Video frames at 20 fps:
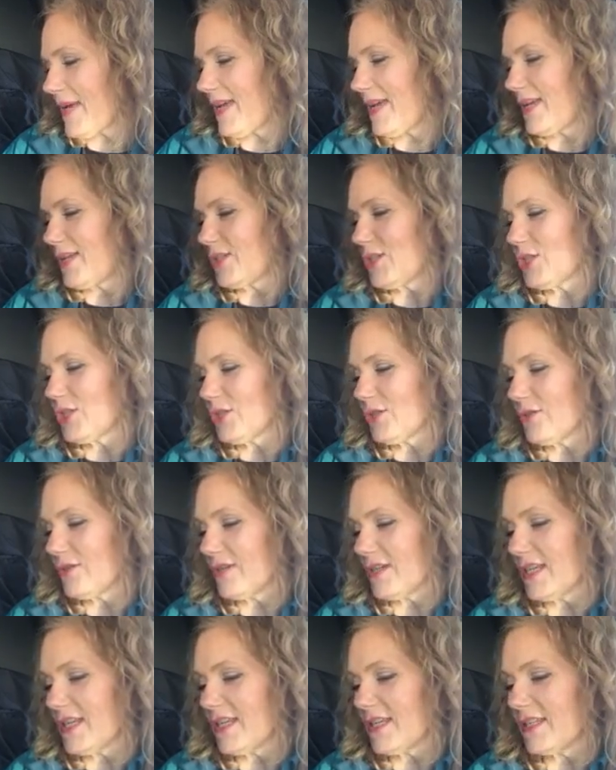It
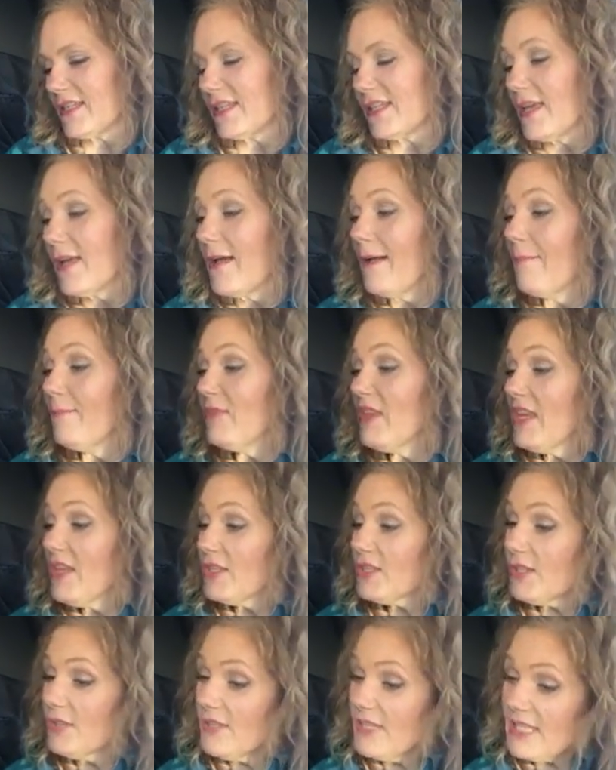sure is.
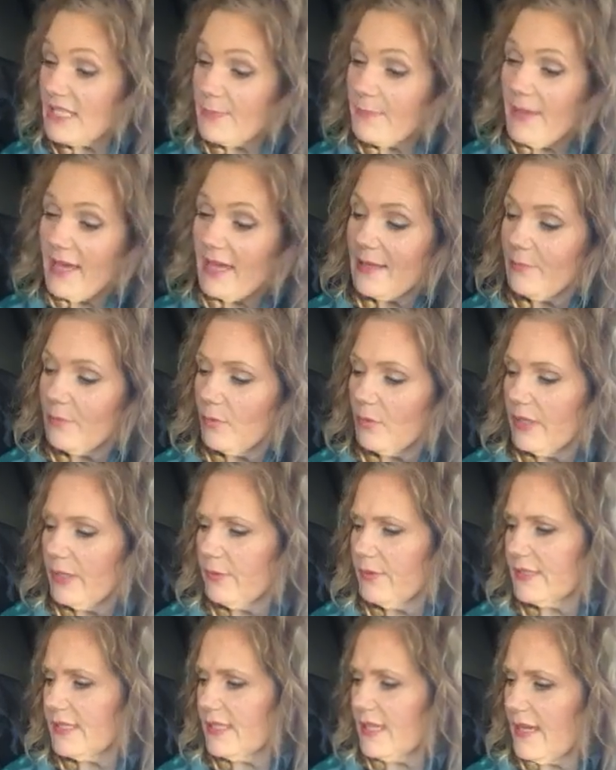So this bad
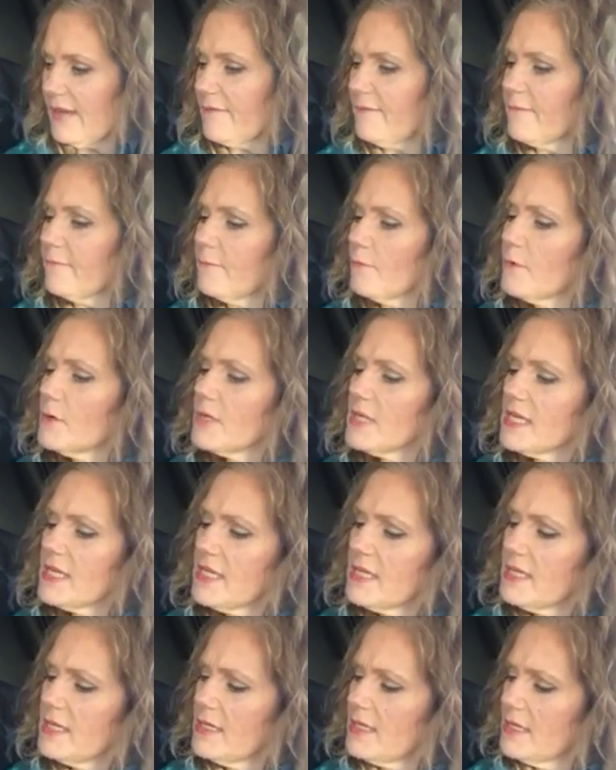boy was like
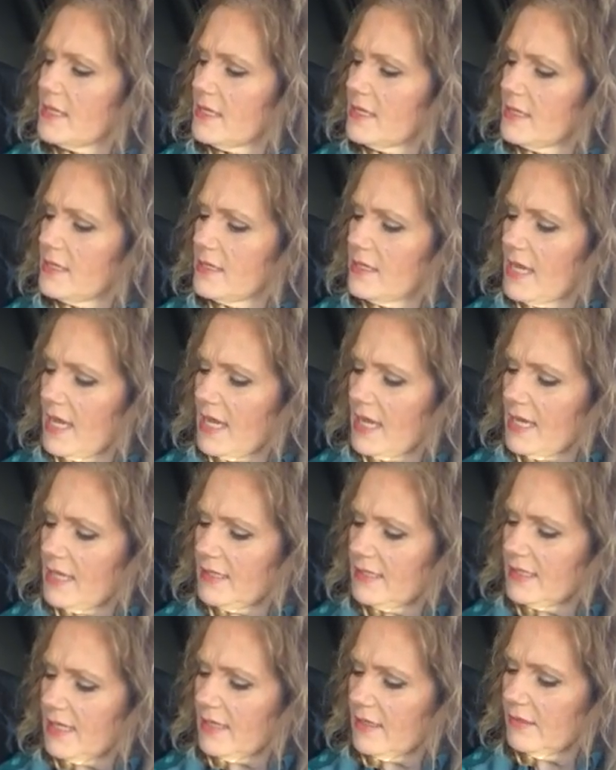$48